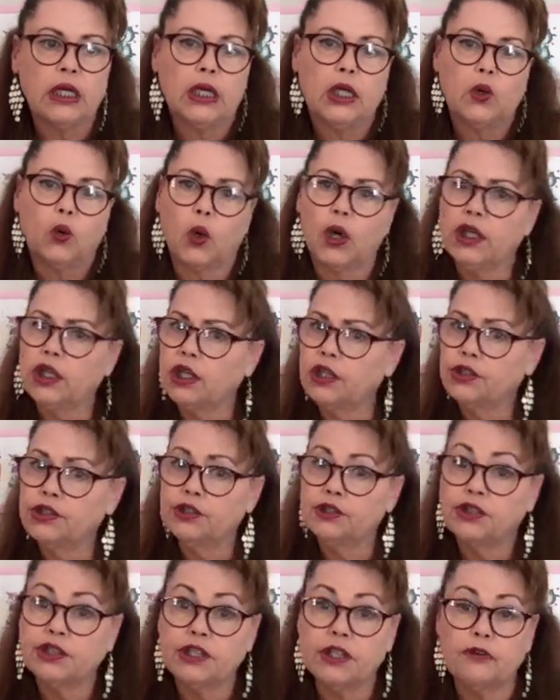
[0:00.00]
Work on
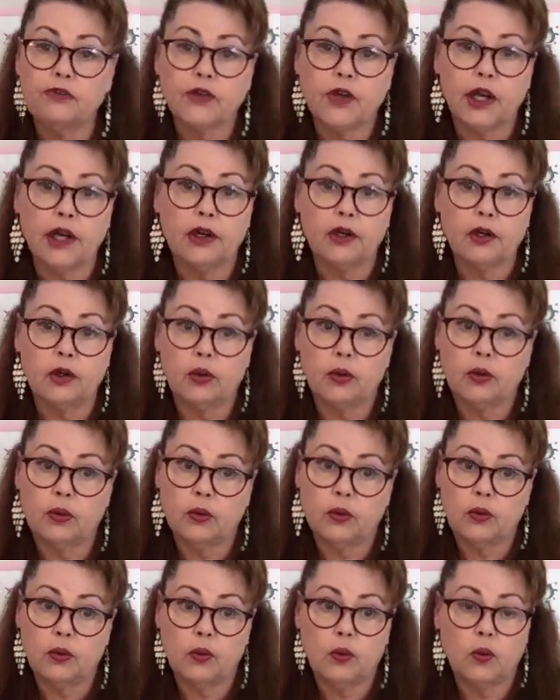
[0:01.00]
your self-care.
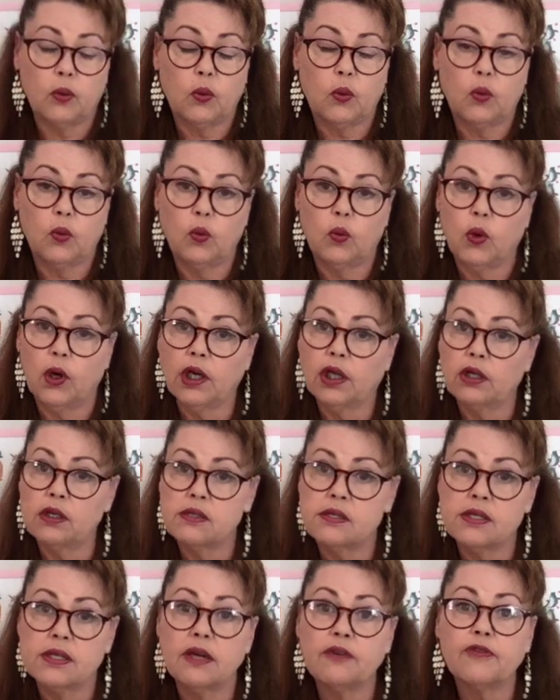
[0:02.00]
Work on
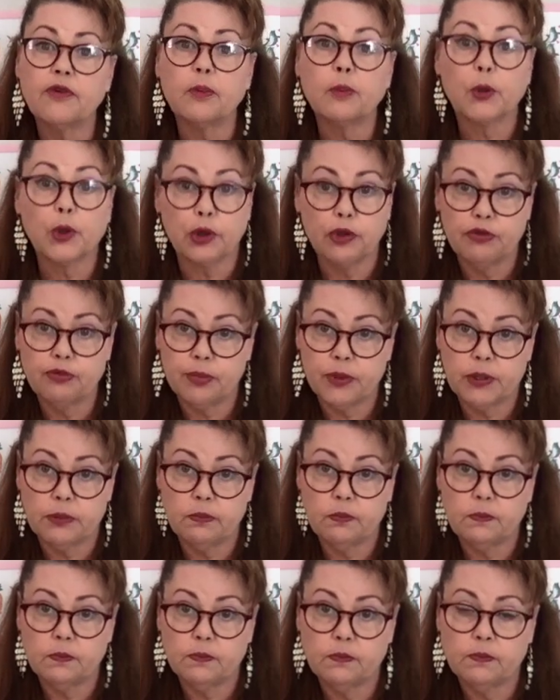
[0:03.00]
self-improvement.
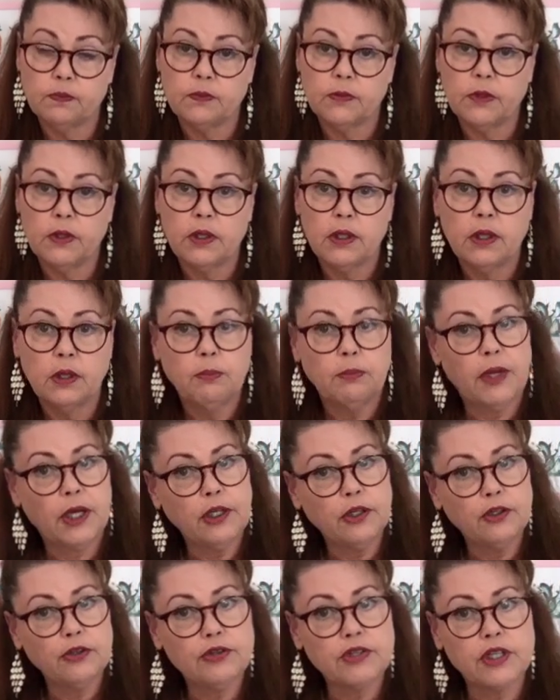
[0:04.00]

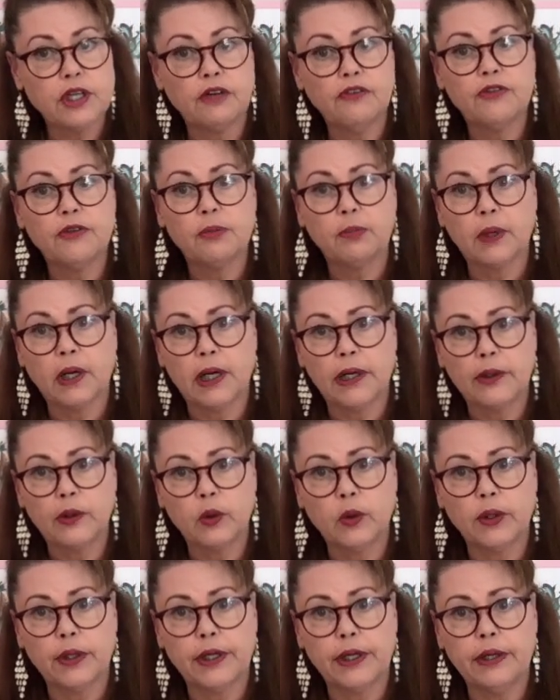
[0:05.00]
Make yourself the
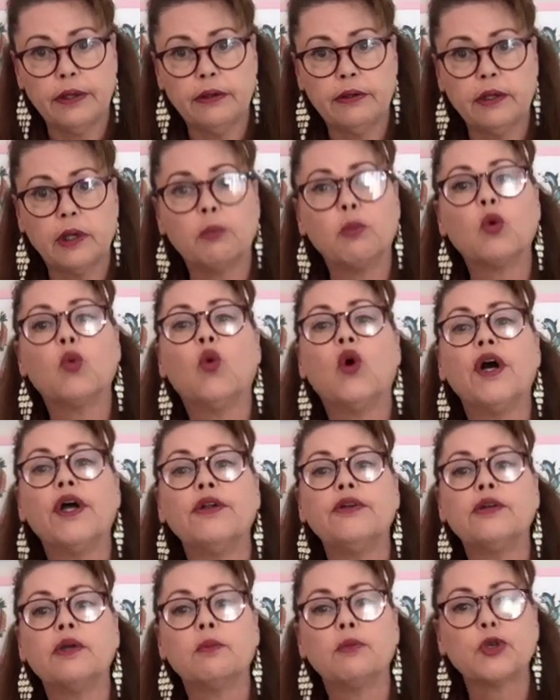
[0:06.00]
priority. Number
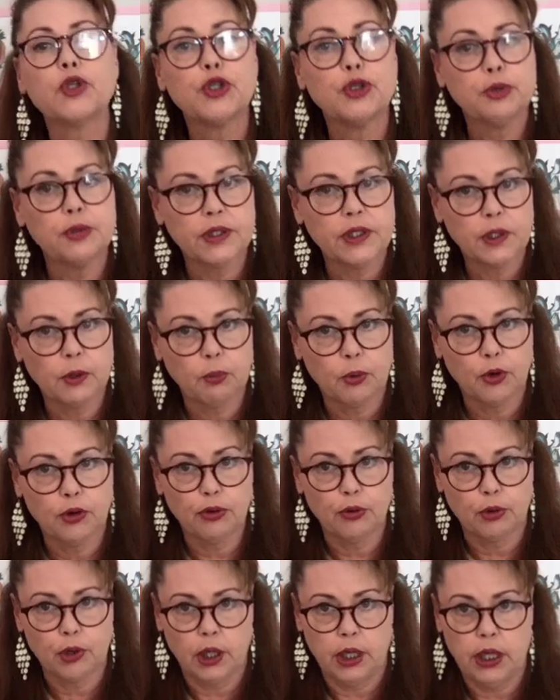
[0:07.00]
1, number 2, and number
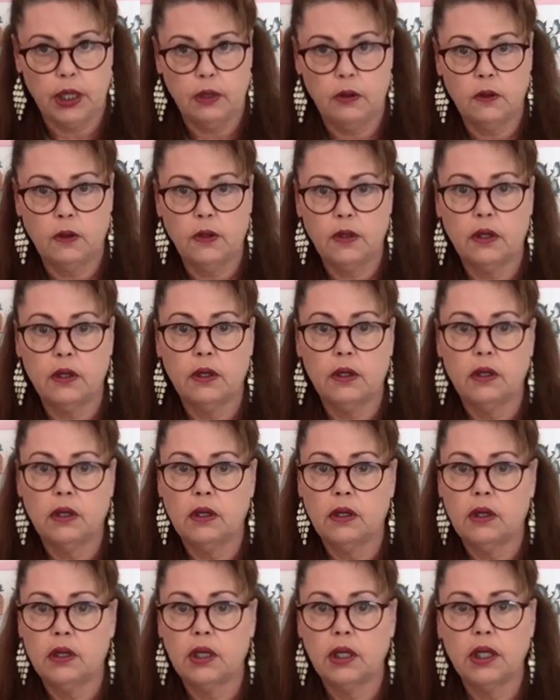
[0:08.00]
3.
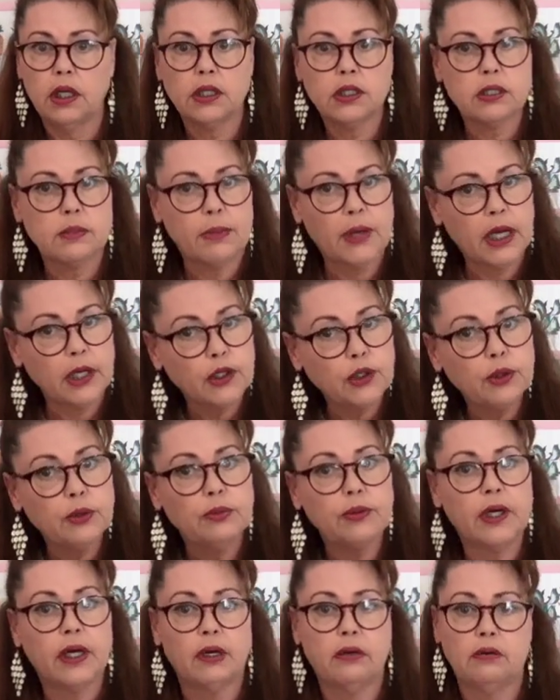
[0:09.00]
It's about you
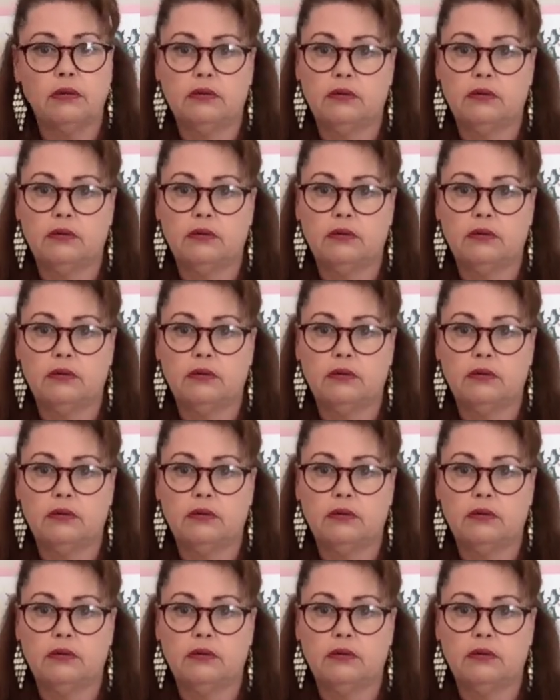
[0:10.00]
now.